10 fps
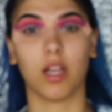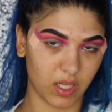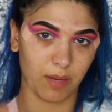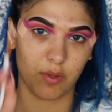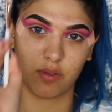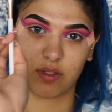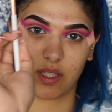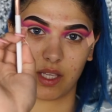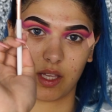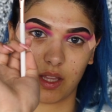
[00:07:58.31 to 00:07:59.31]
and I'm
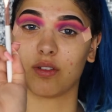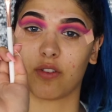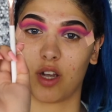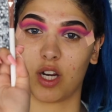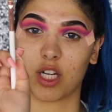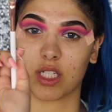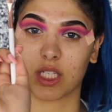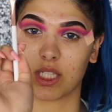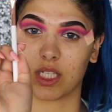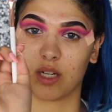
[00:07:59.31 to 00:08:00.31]
using Soft Colors
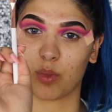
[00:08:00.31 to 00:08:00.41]
concealer